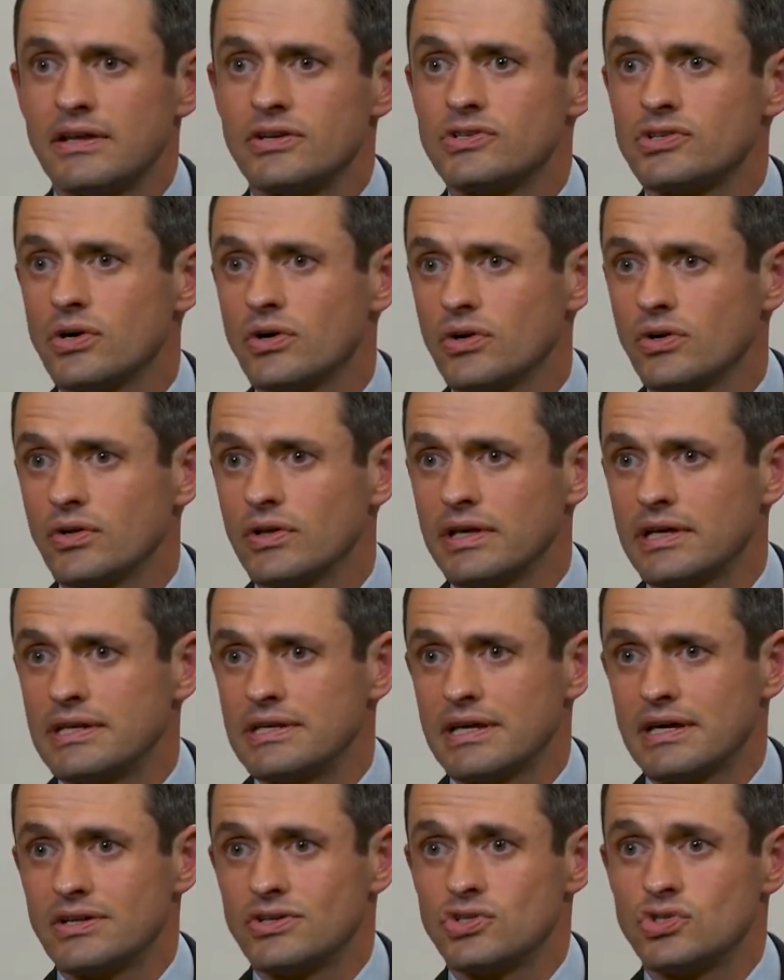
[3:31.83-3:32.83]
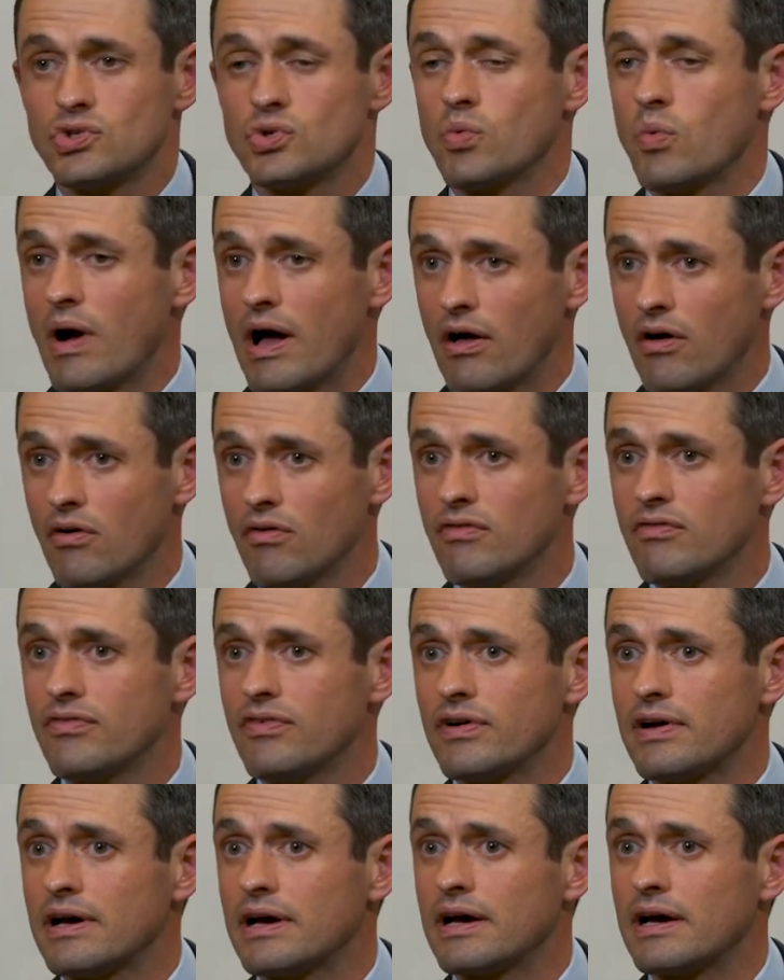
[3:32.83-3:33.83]
in total had done
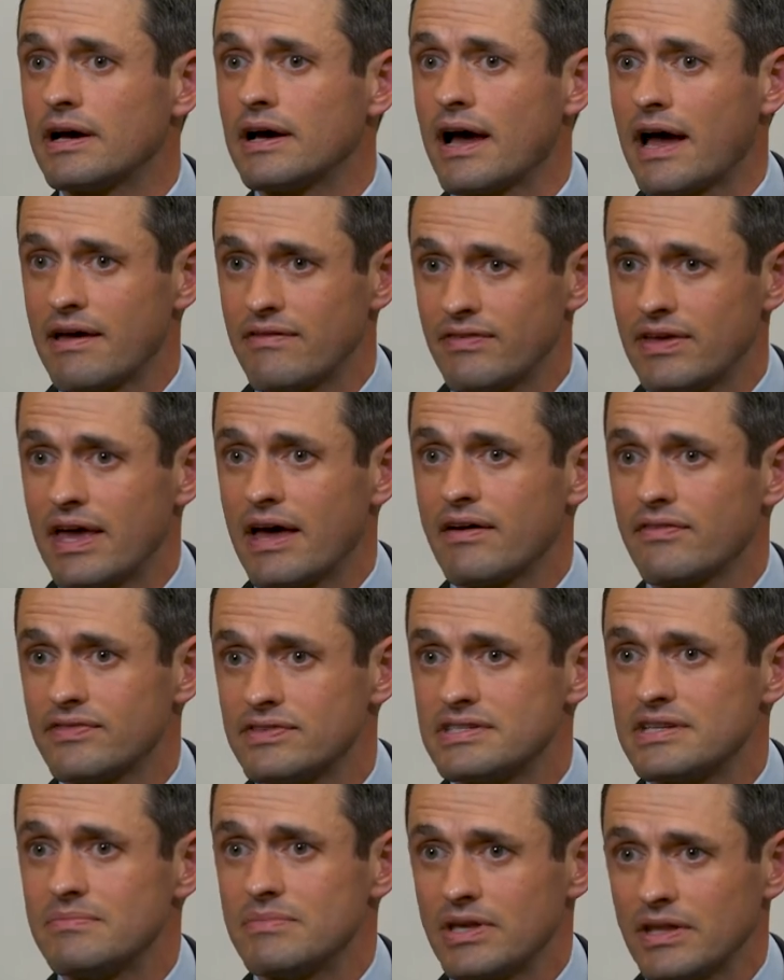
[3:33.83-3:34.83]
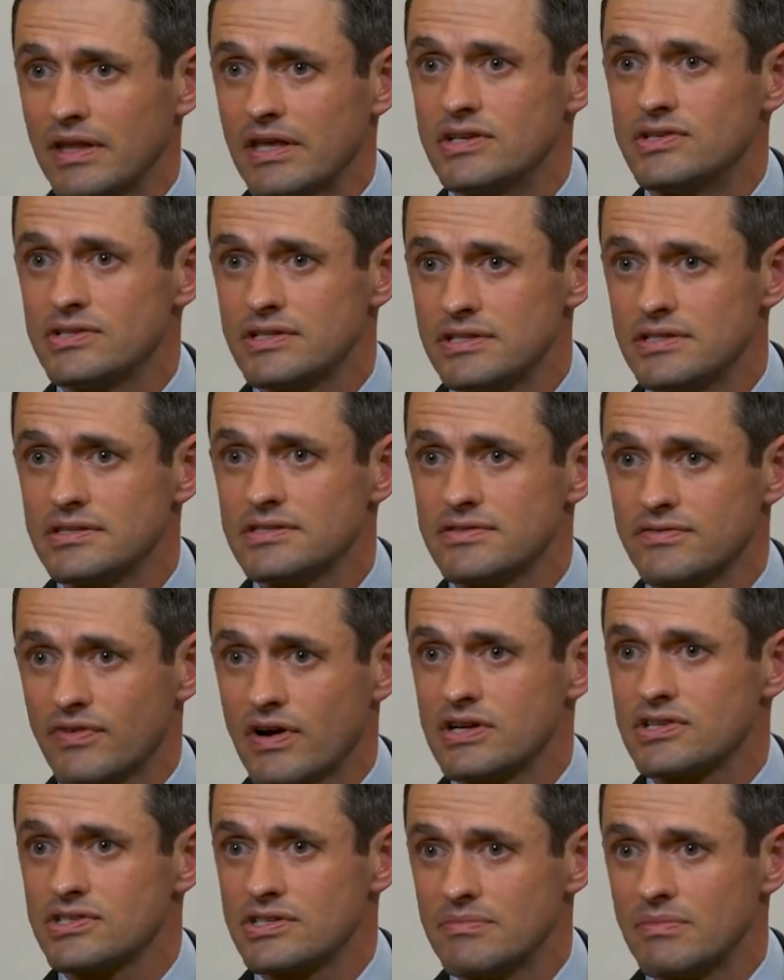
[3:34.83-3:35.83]
12 uh, IVF stimulations,
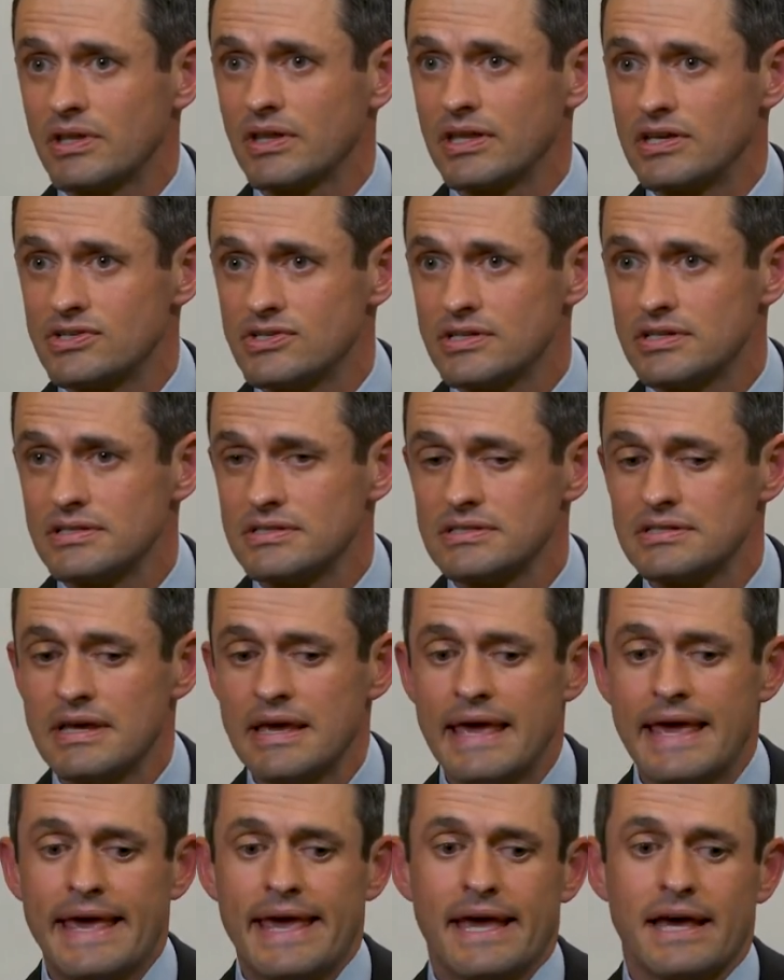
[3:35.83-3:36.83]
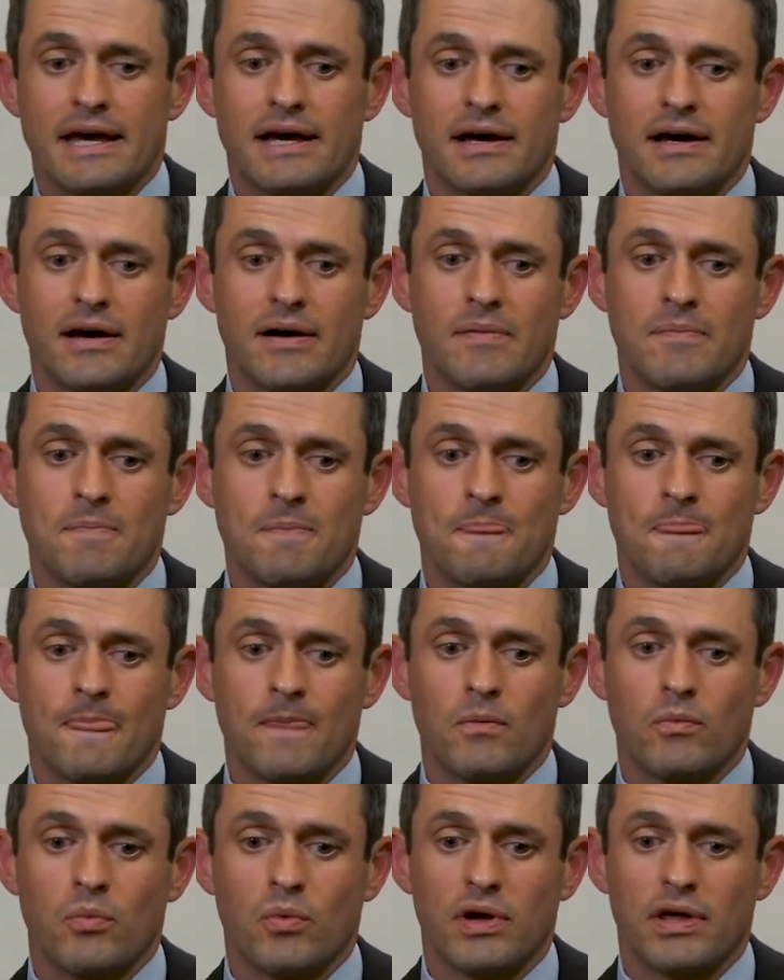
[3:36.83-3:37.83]
fresh stimulations, um,
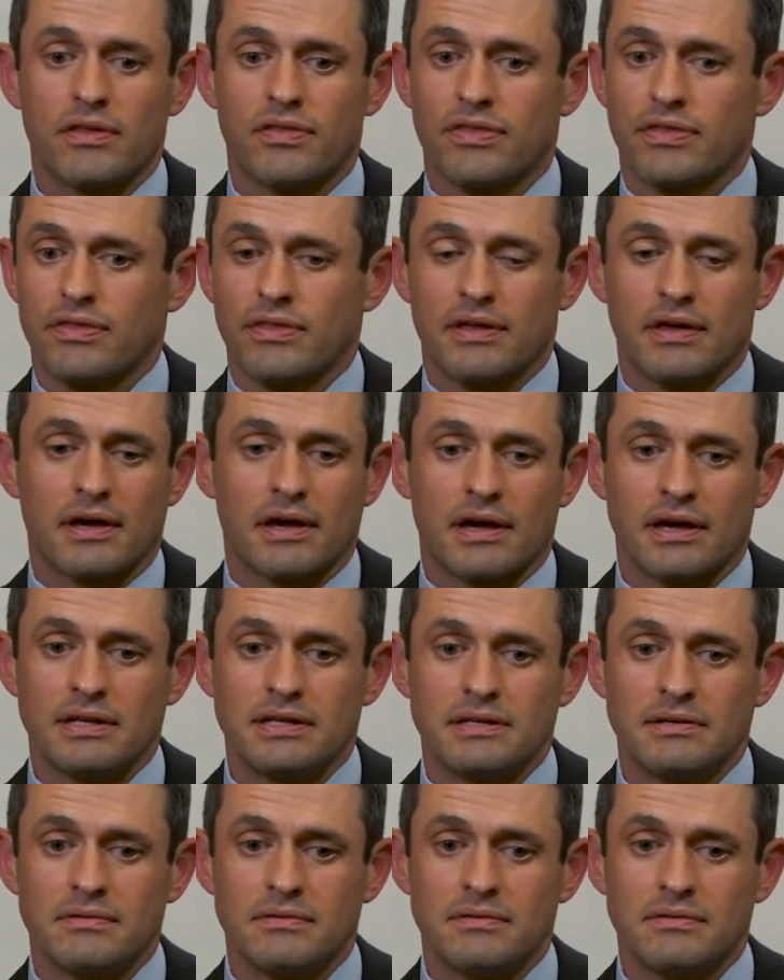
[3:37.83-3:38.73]
with uh,